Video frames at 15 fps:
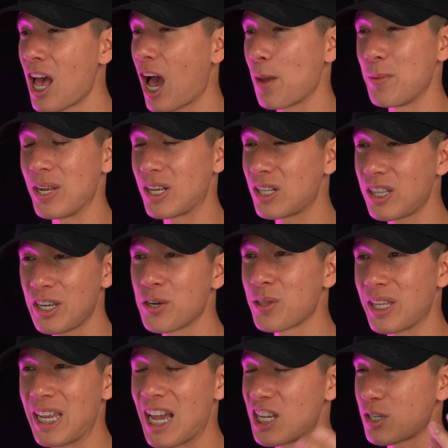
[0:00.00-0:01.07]
I mean,
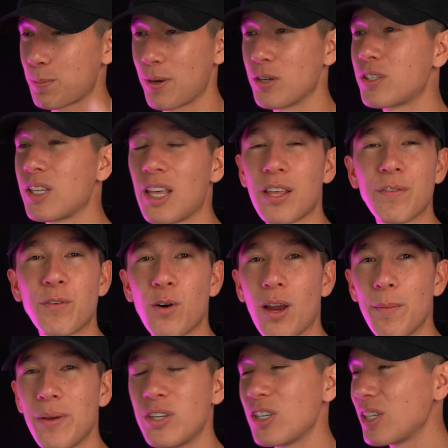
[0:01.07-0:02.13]
clearly, as opposed to the other 4
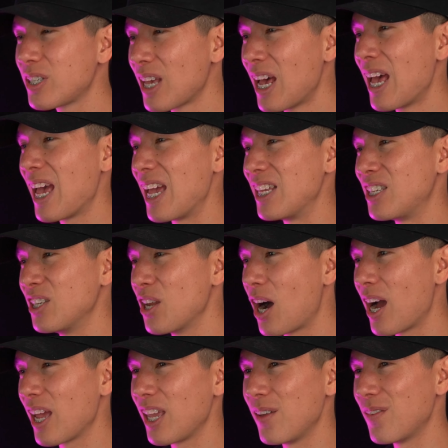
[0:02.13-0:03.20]
images, is
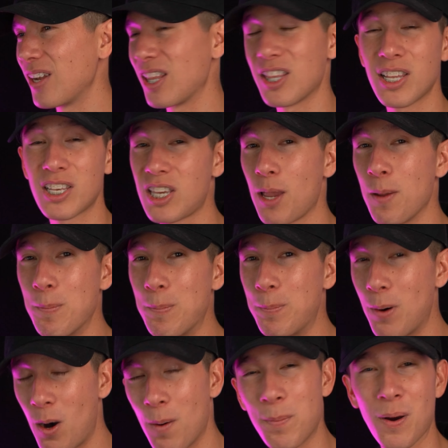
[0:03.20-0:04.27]
not even in the same
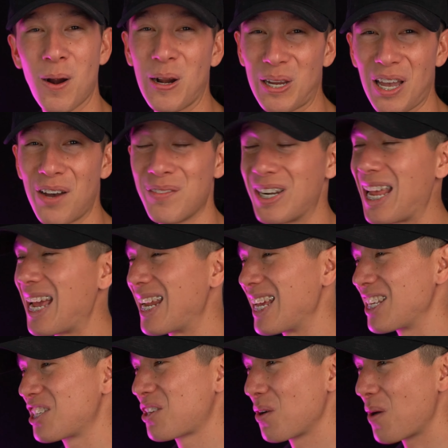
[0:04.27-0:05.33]
ballpark of an
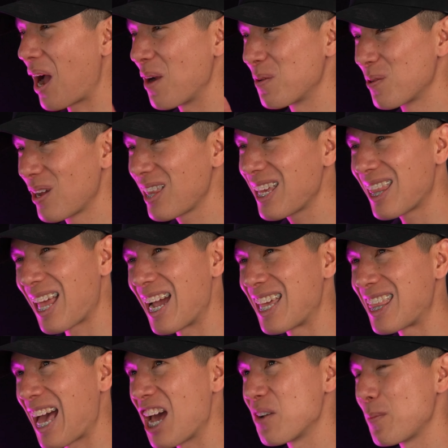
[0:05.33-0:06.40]
edit. So I really like
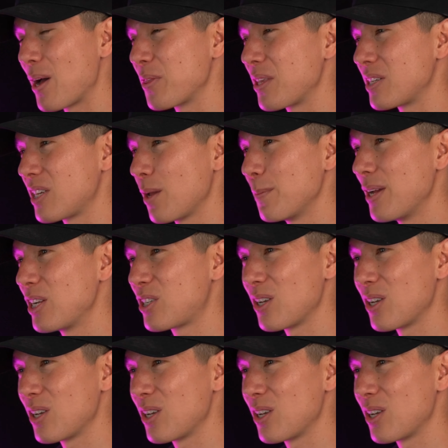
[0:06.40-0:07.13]
that about this image.